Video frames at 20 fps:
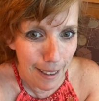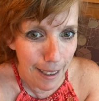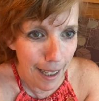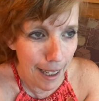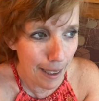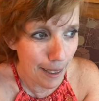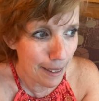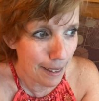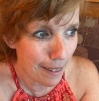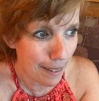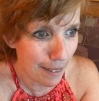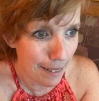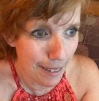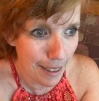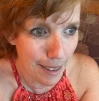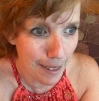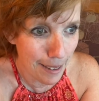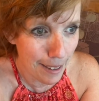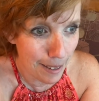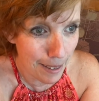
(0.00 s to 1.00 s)
and
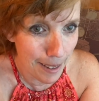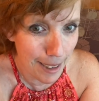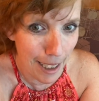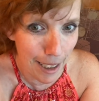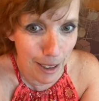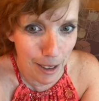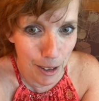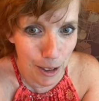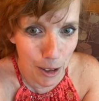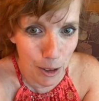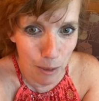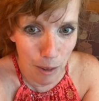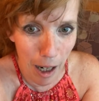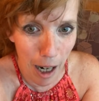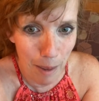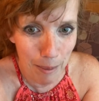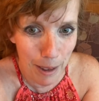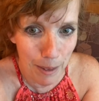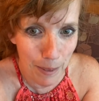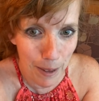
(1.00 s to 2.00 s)
this 10-year
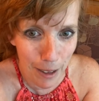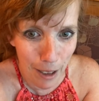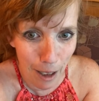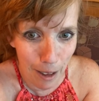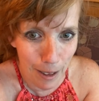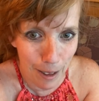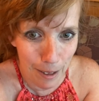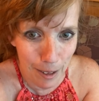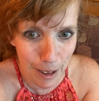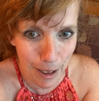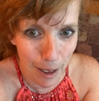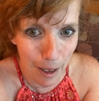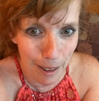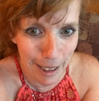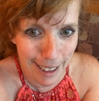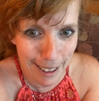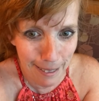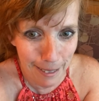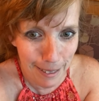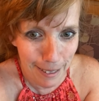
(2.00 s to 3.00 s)
drama with Carlos
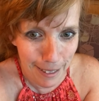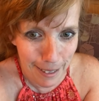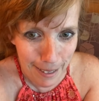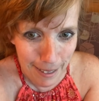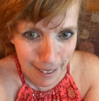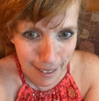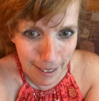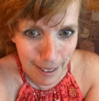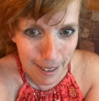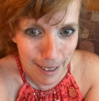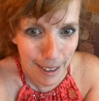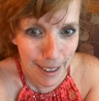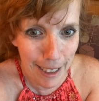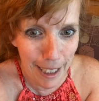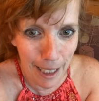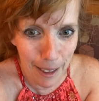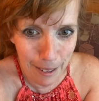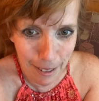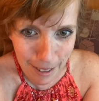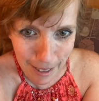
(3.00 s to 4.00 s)
Ghosn
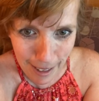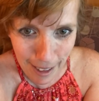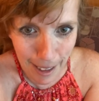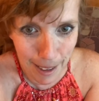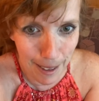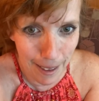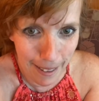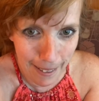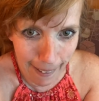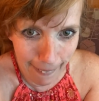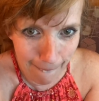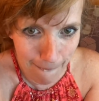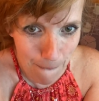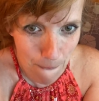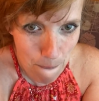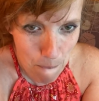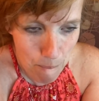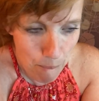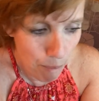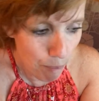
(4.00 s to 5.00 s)
saner than anything.
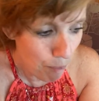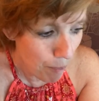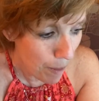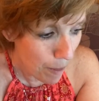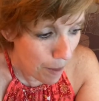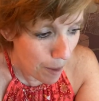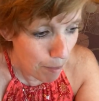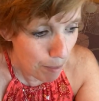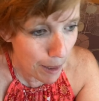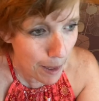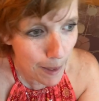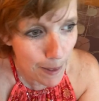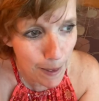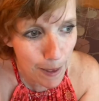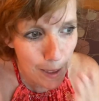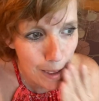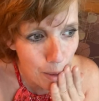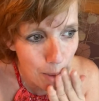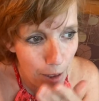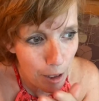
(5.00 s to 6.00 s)
Because
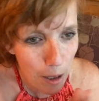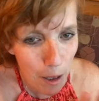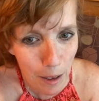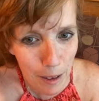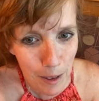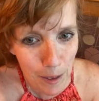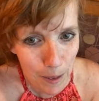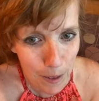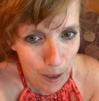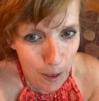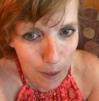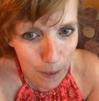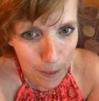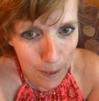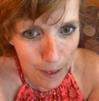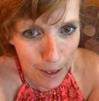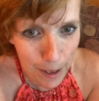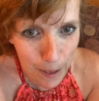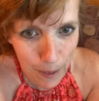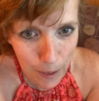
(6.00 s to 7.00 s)
you see, when Carlos
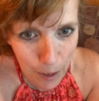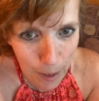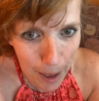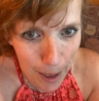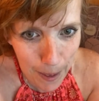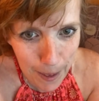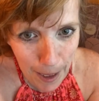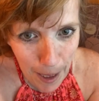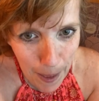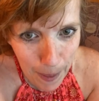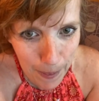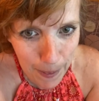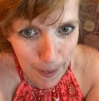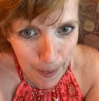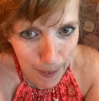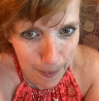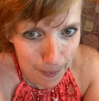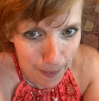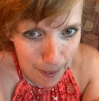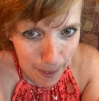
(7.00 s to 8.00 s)
Ghosn's Greg
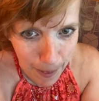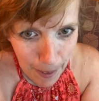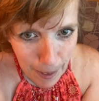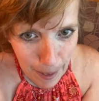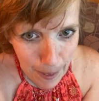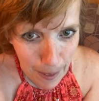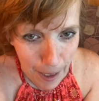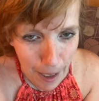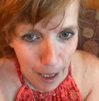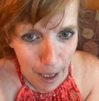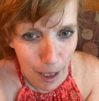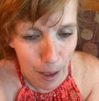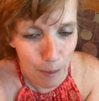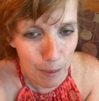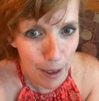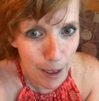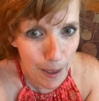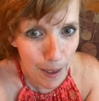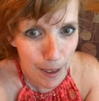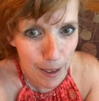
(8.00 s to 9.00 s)
Kelly,
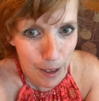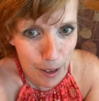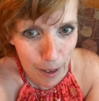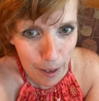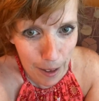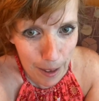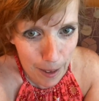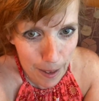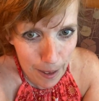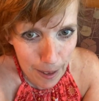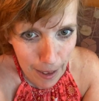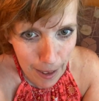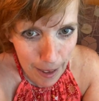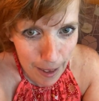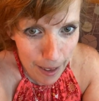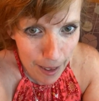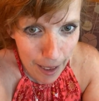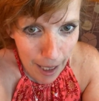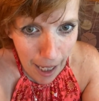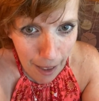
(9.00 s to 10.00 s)
when he started
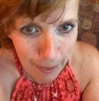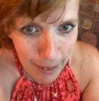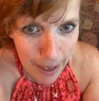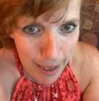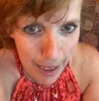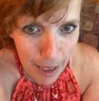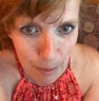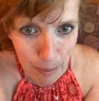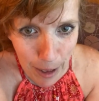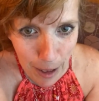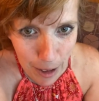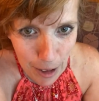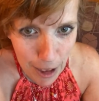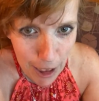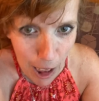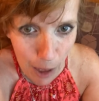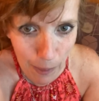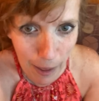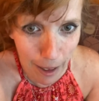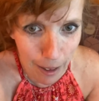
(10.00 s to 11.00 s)
having
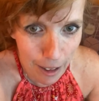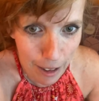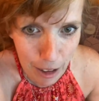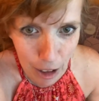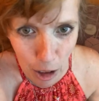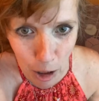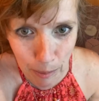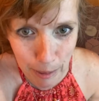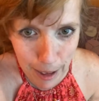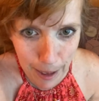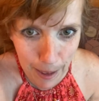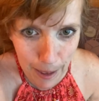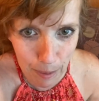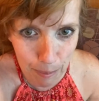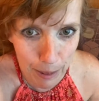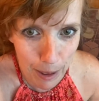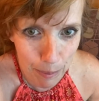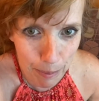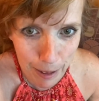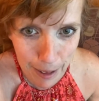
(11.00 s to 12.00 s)
emails go out globally to
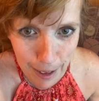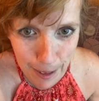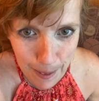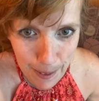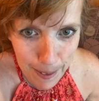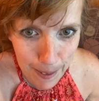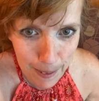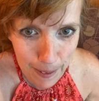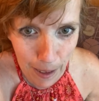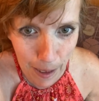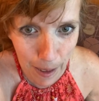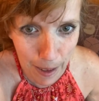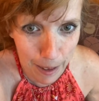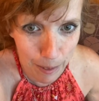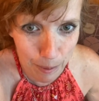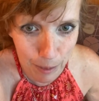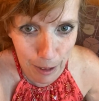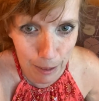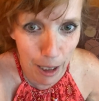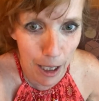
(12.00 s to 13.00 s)
people at Nissan
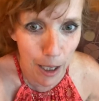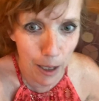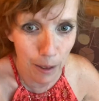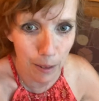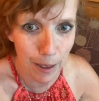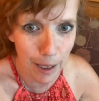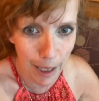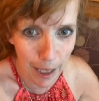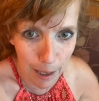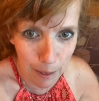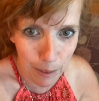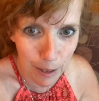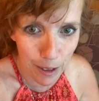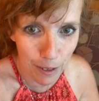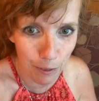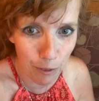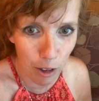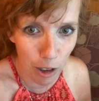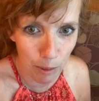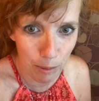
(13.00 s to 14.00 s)
and Renault that I was
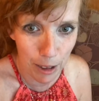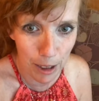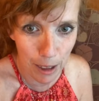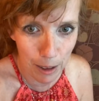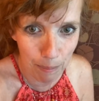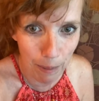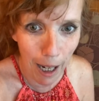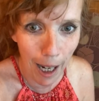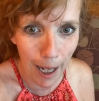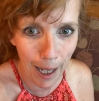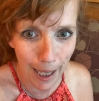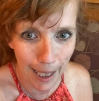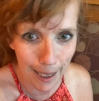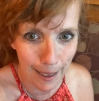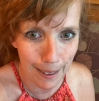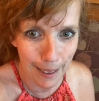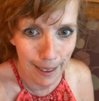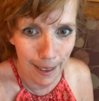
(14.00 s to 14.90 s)
a former spy,